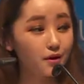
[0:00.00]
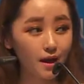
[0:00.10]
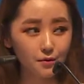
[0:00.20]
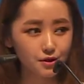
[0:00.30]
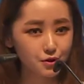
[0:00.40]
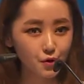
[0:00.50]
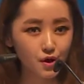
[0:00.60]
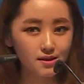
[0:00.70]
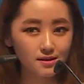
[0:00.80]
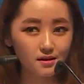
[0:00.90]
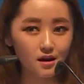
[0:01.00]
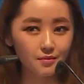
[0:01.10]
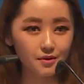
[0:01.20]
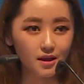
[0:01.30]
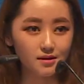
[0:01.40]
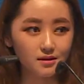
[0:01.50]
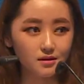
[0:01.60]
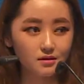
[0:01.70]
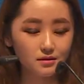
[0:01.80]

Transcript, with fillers: I was crossing the Gobi Desert,